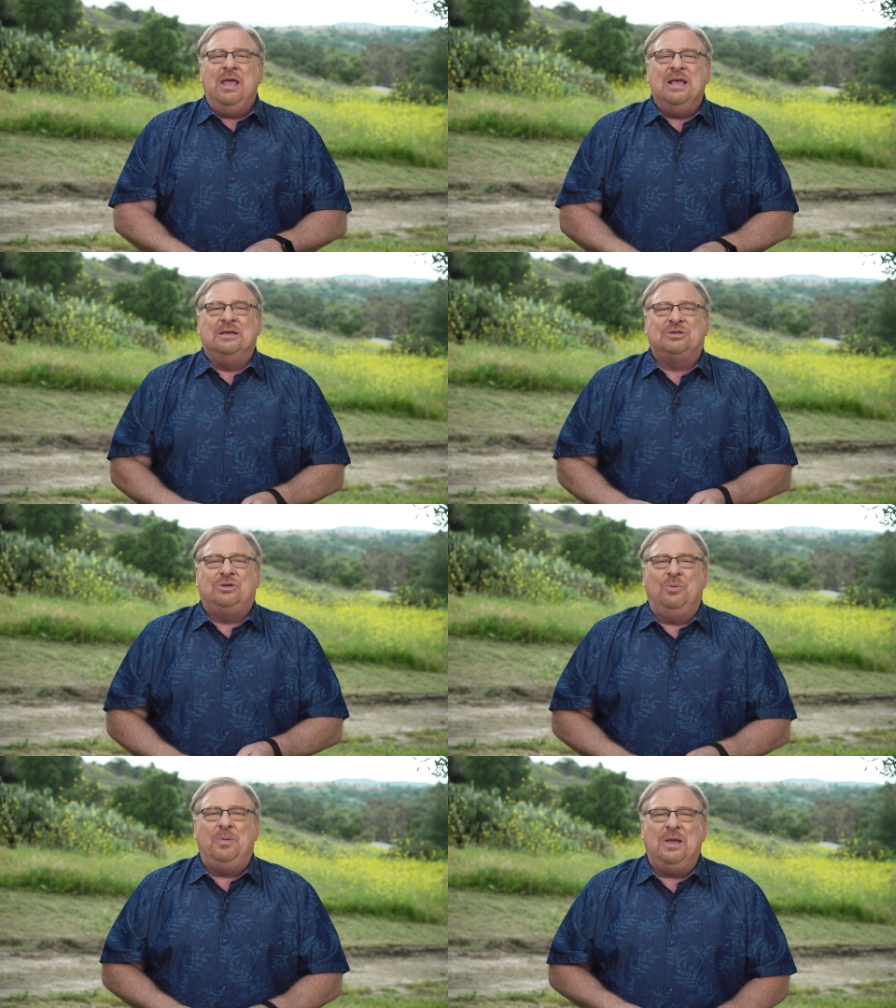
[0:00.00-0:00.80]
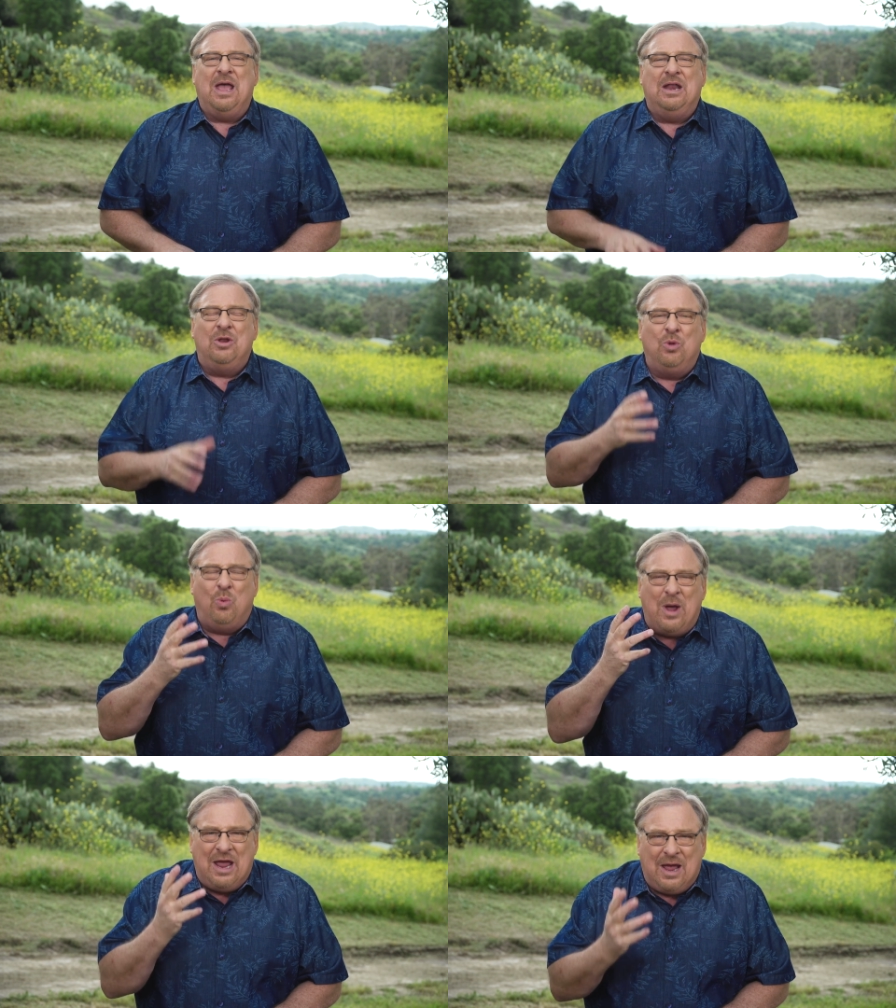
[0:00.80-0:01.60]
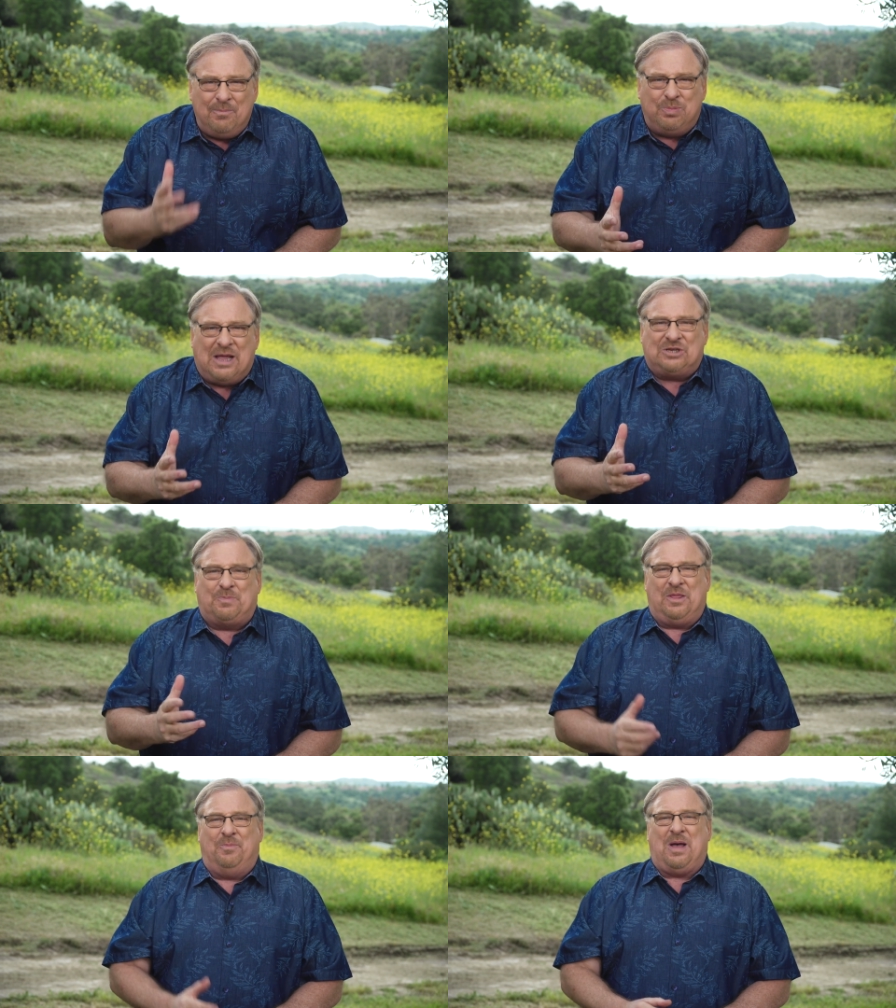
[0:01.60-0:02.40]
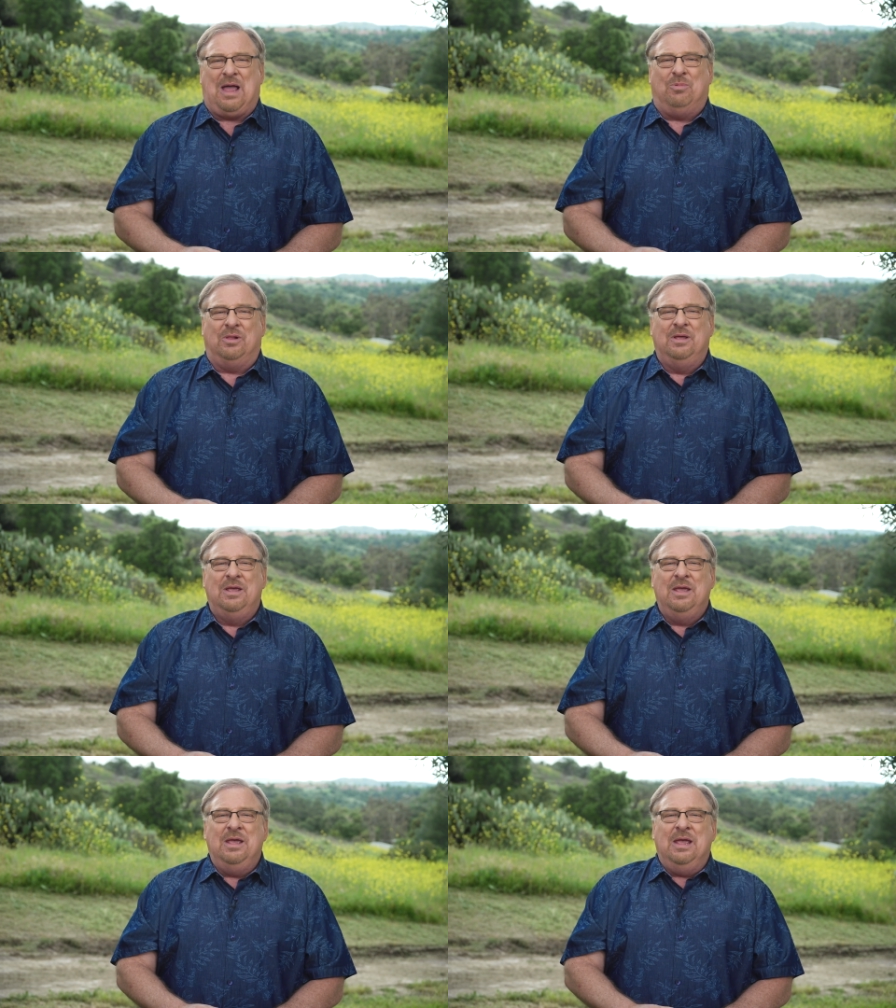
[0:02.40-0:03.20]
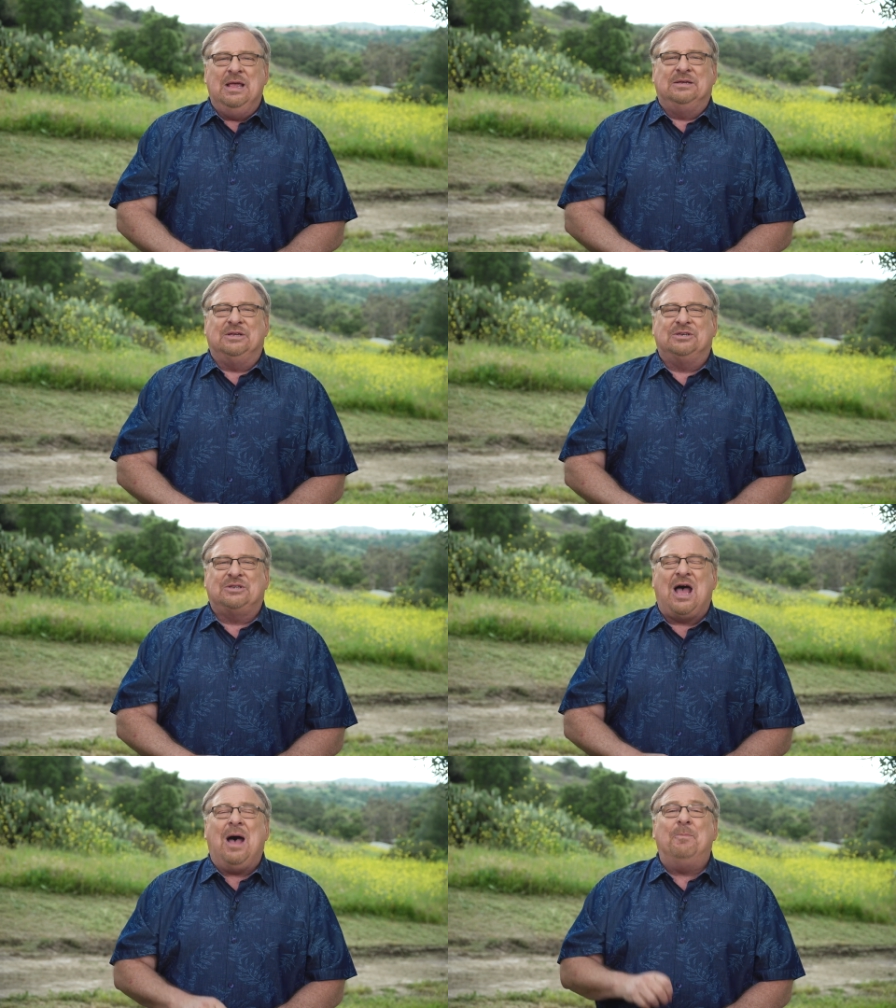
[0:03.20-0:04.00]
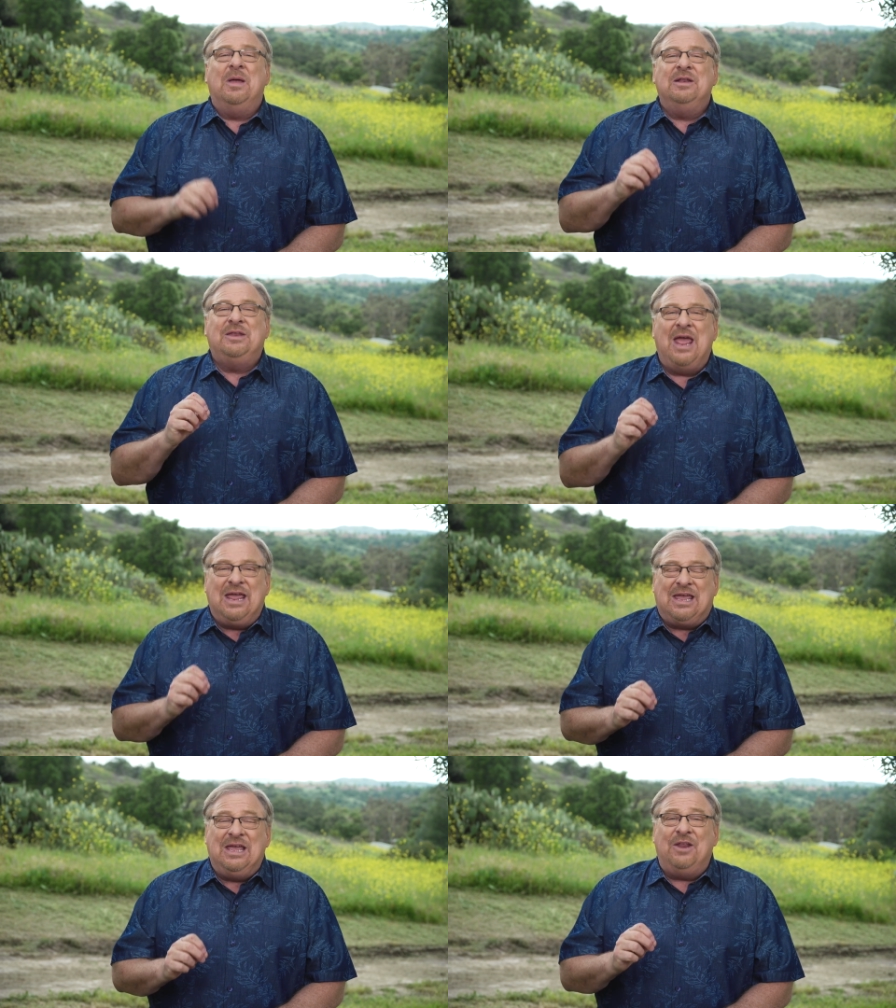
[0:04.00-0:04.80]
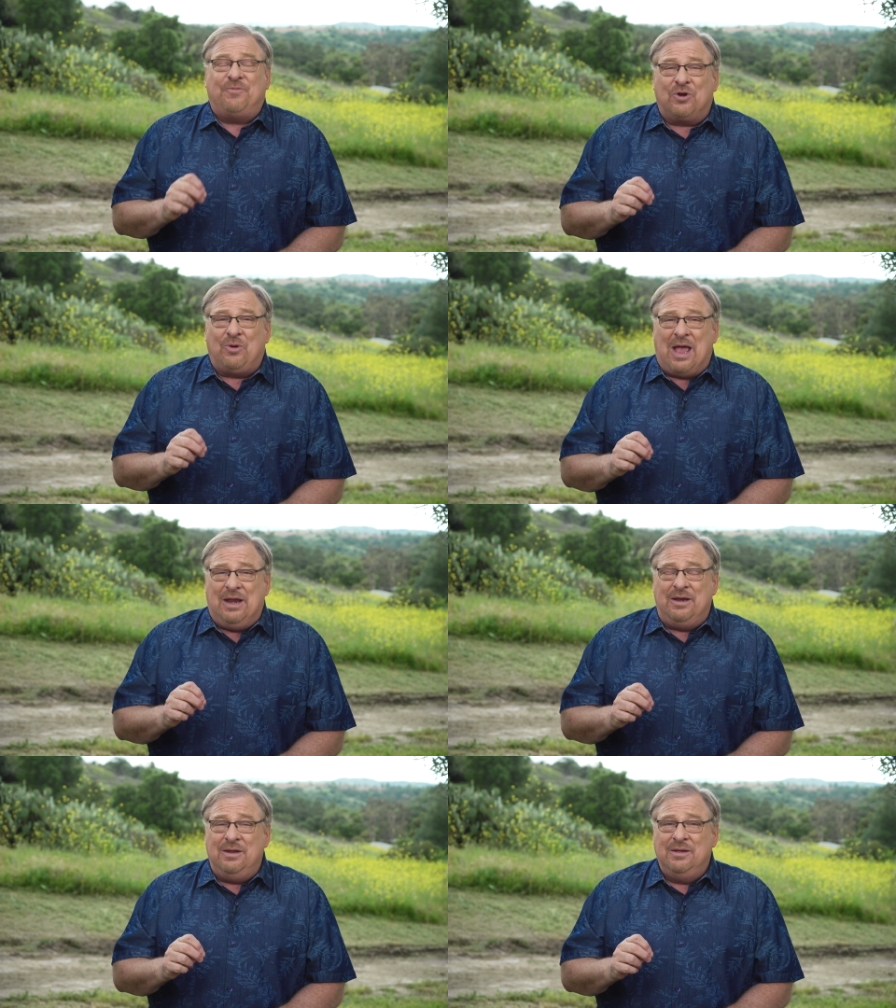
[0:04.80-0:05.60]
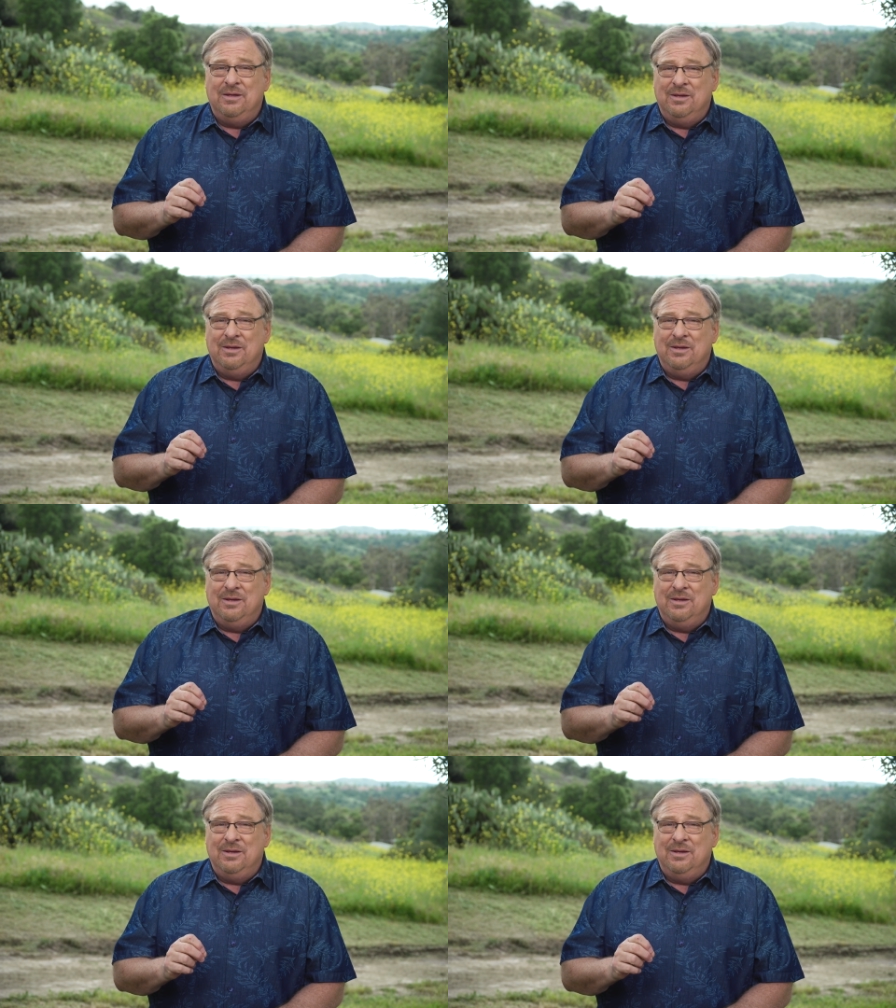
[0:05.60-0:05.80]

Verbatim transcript: is to be, and the way I'm blessed by the Bible is to stop taking it for granted,